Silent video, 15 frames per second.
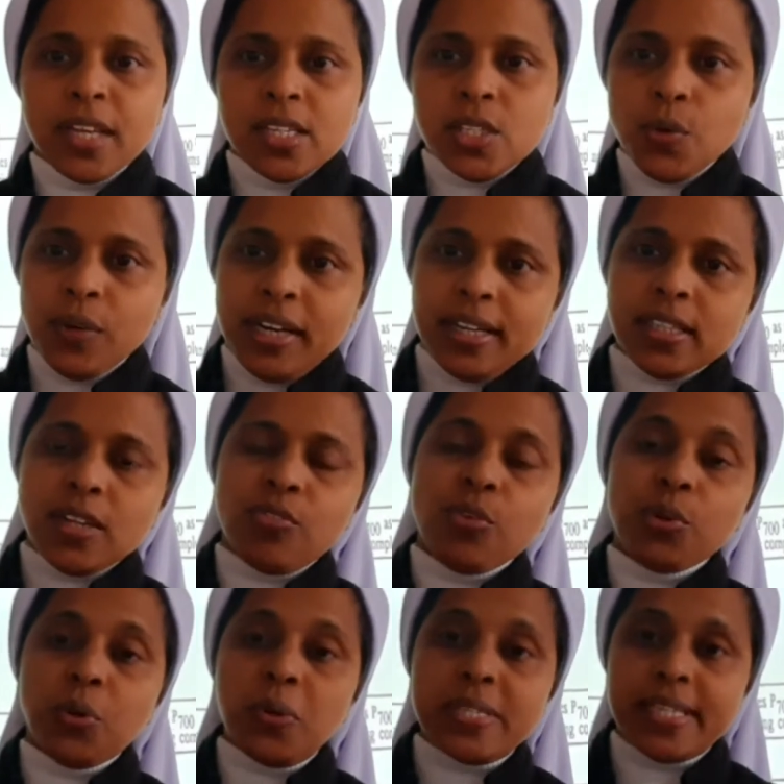So what are the
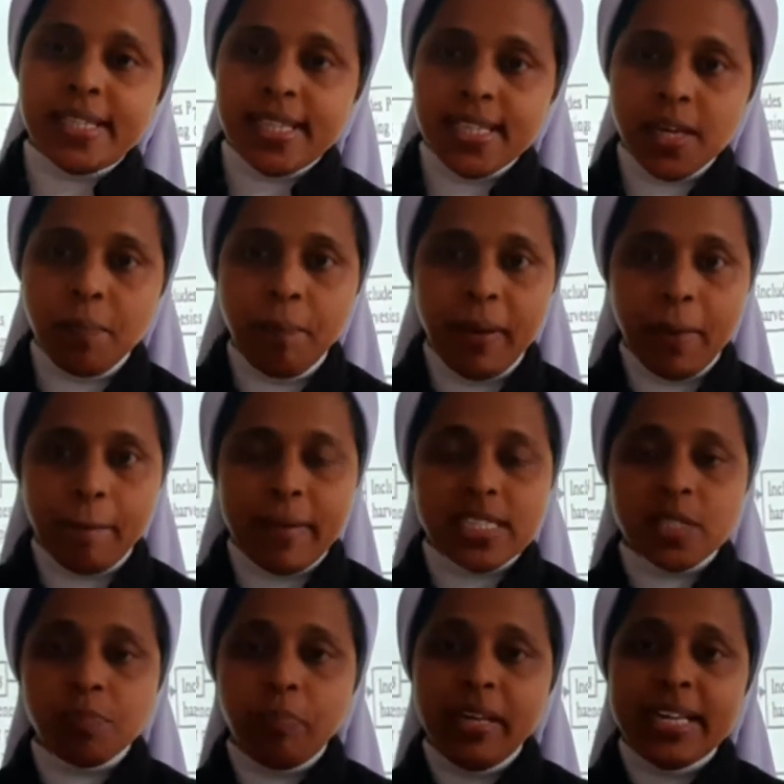photosynthetic
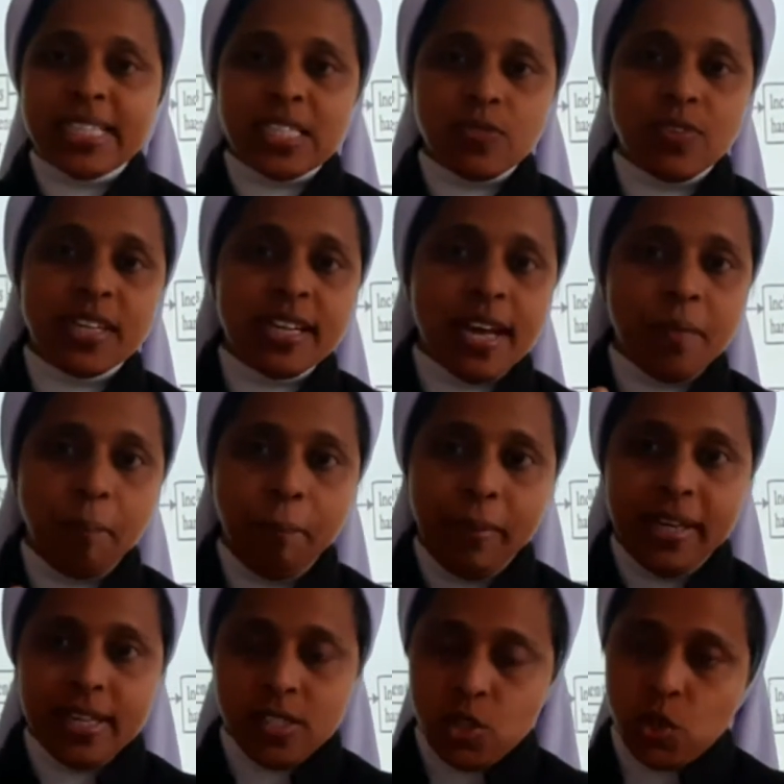pigments? PS1 and
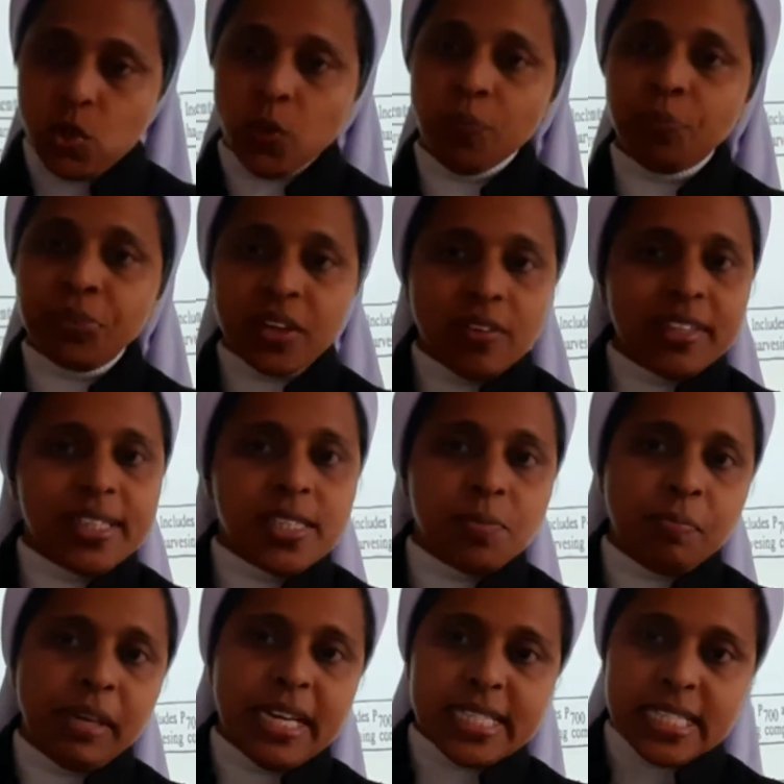PS2. What is
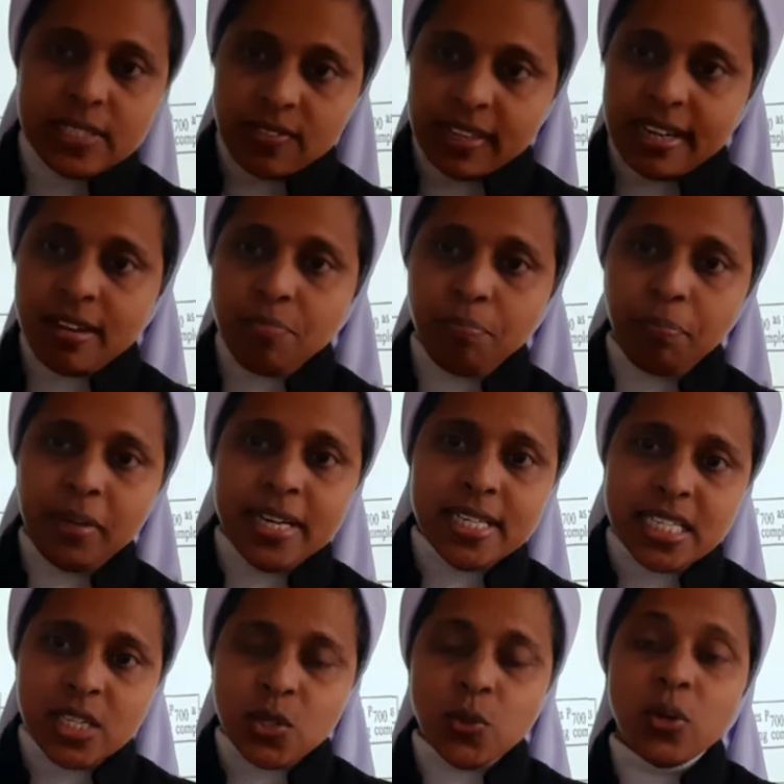PS1 and
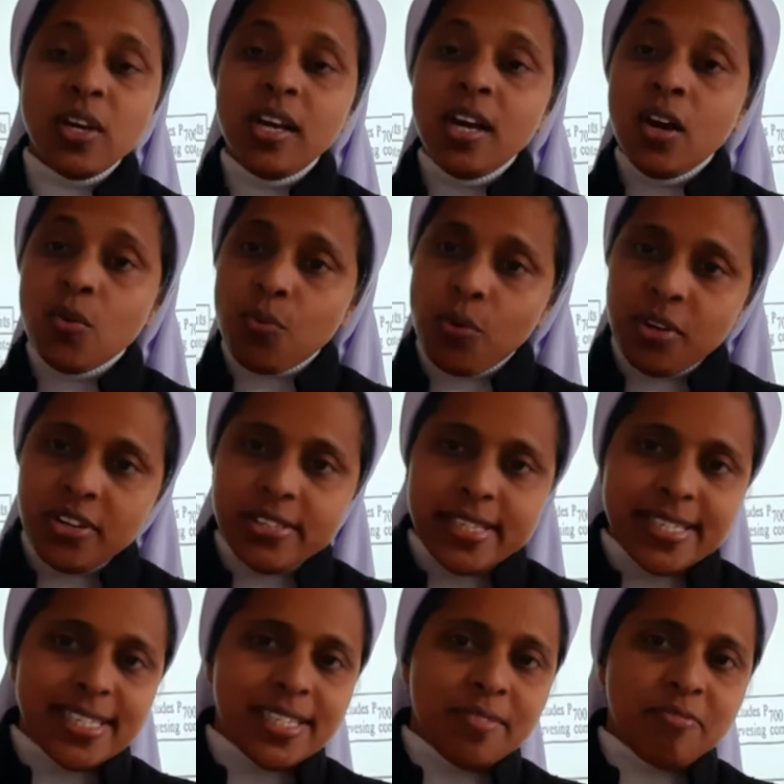PS2?
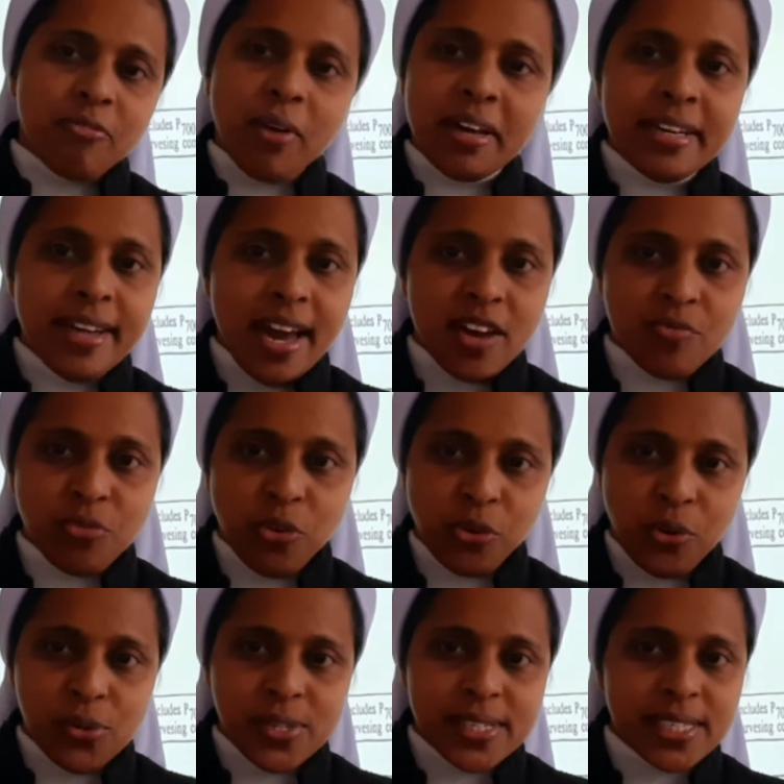Photosystem 1 and
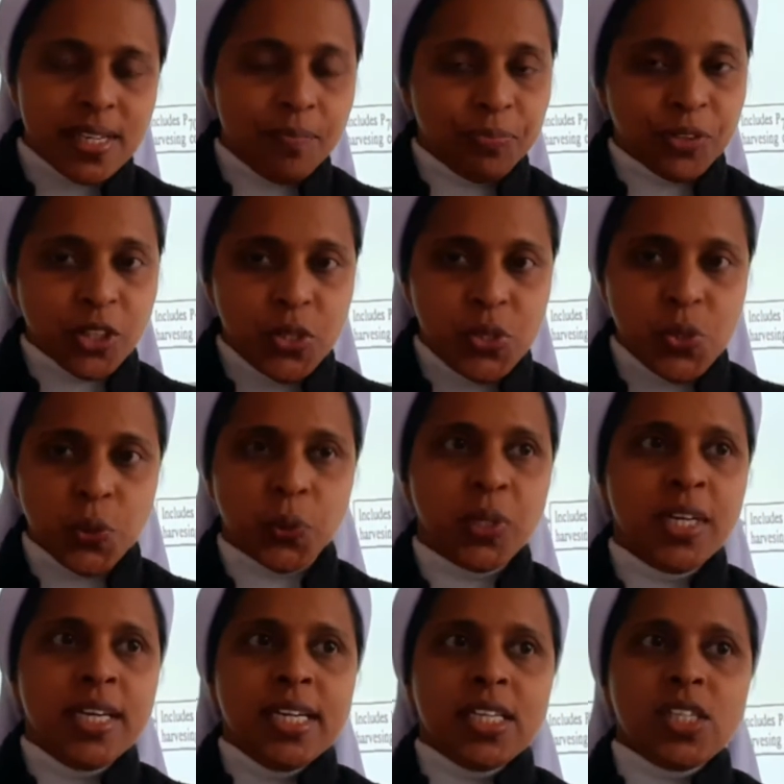photosystem
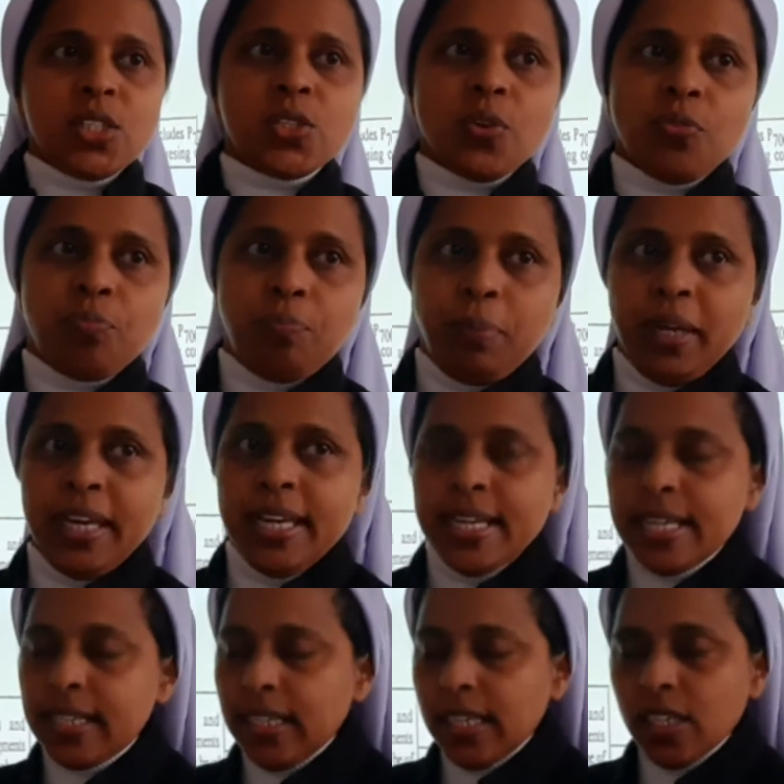2. It is of
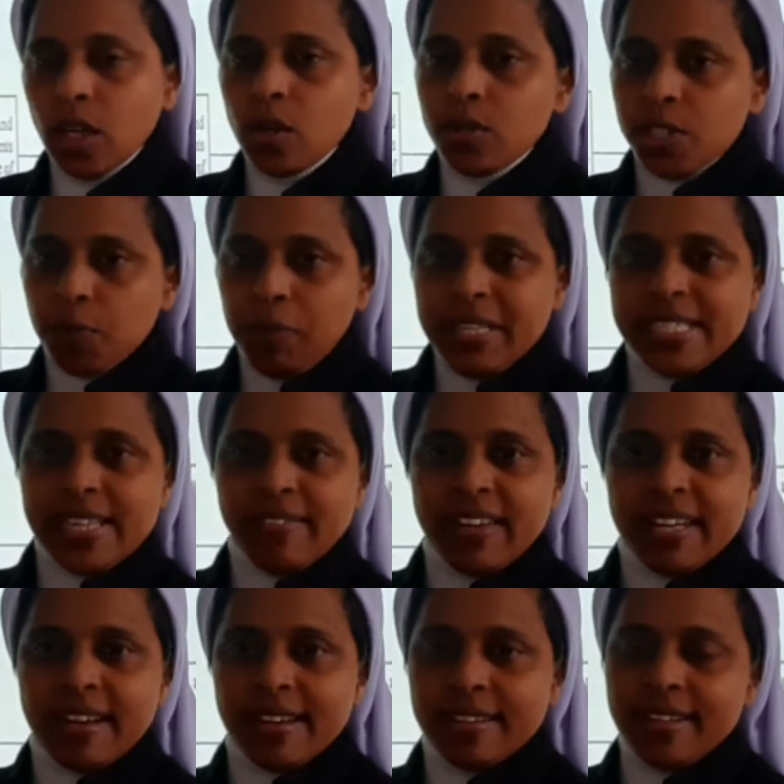includes
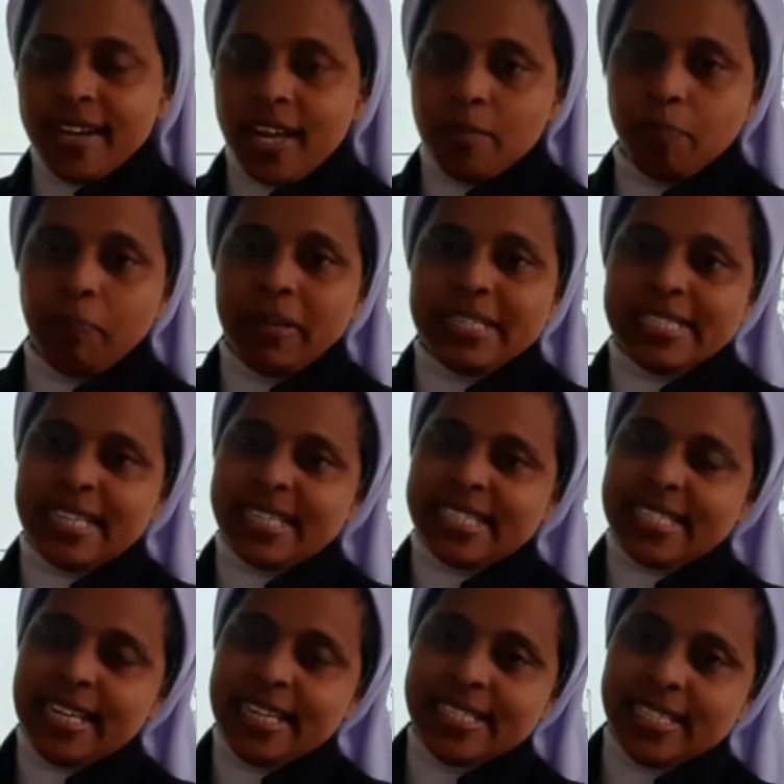P700 and
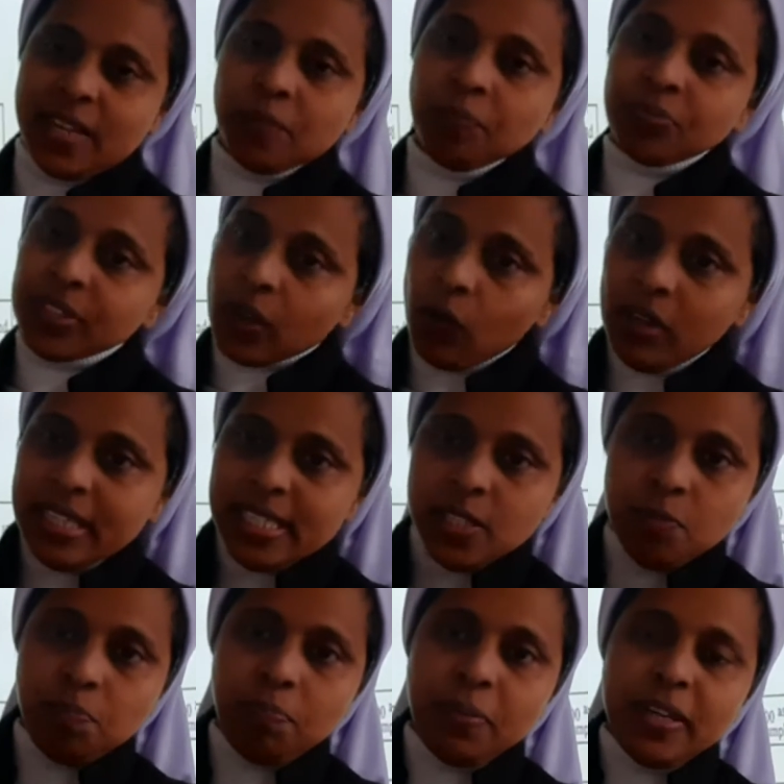P680. What
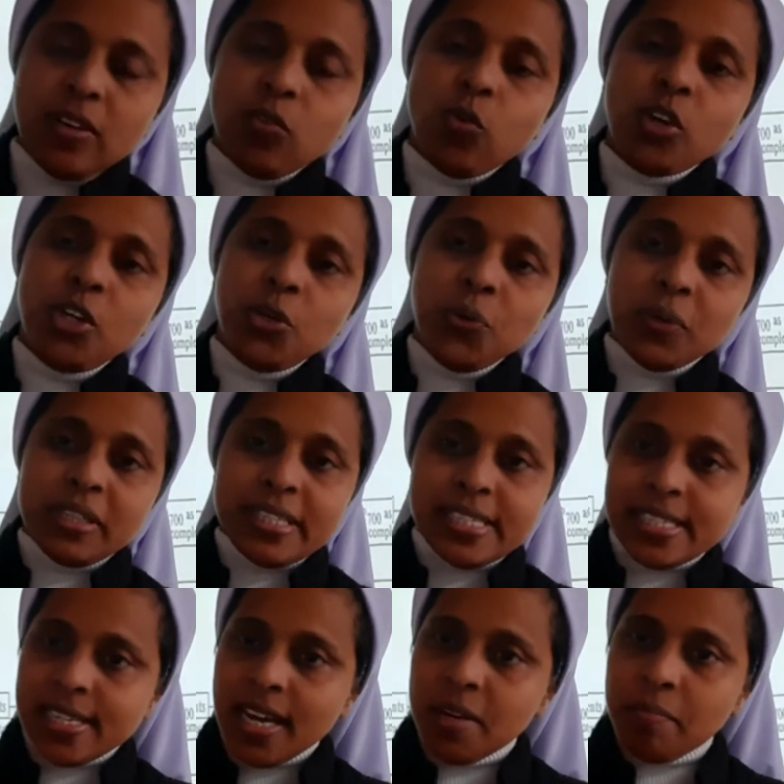do you
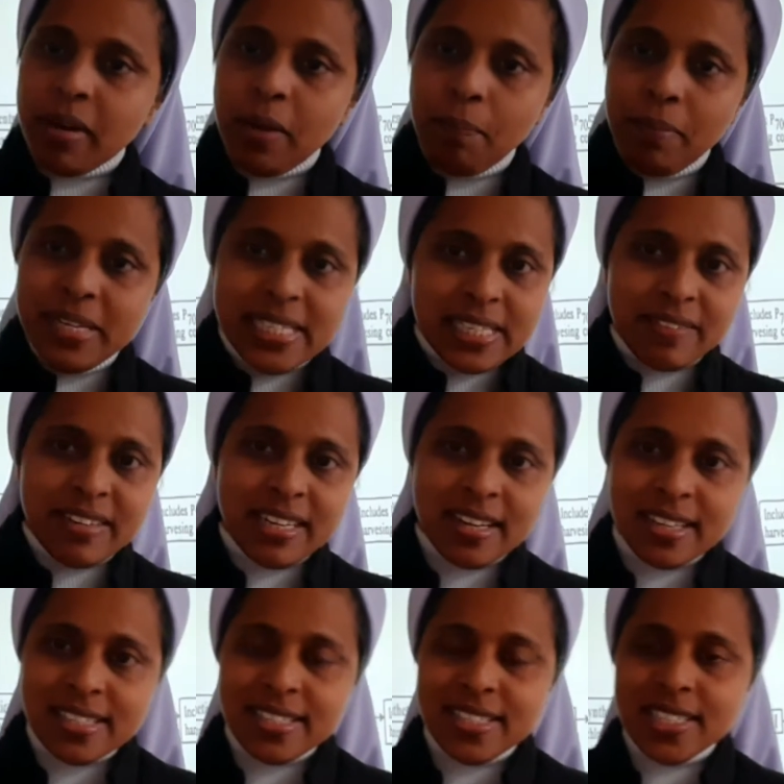understand by
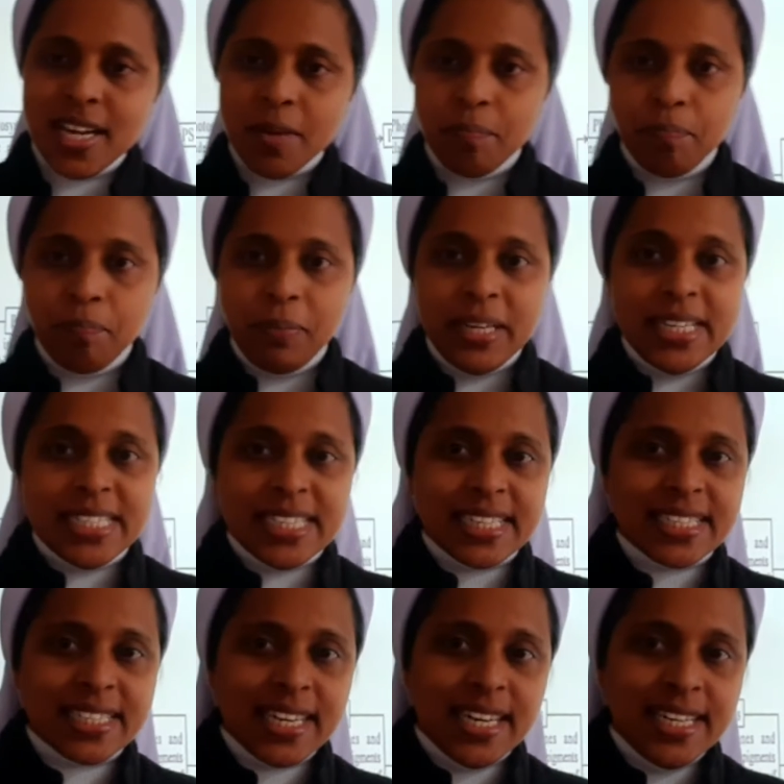P700 and
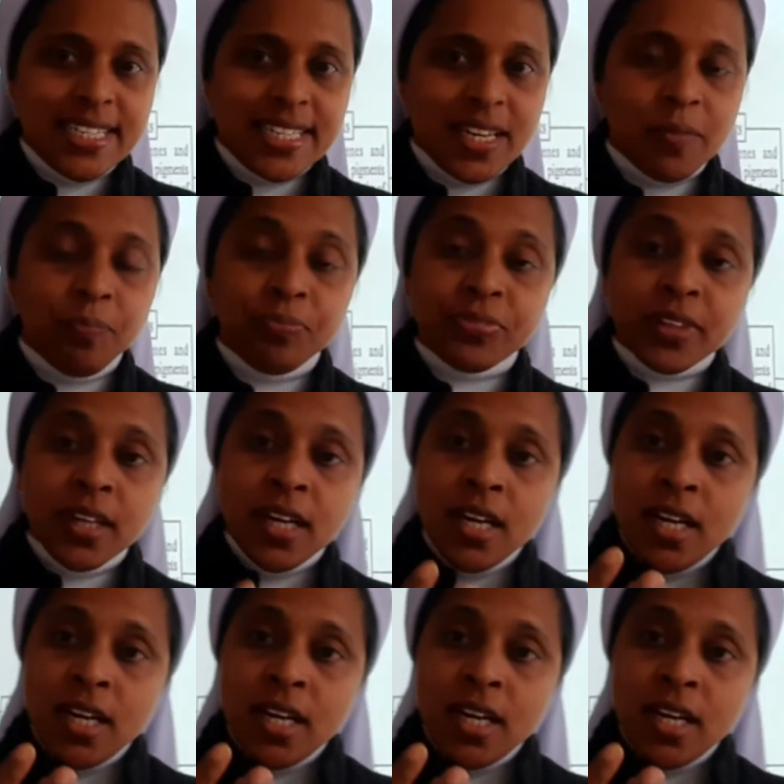P680?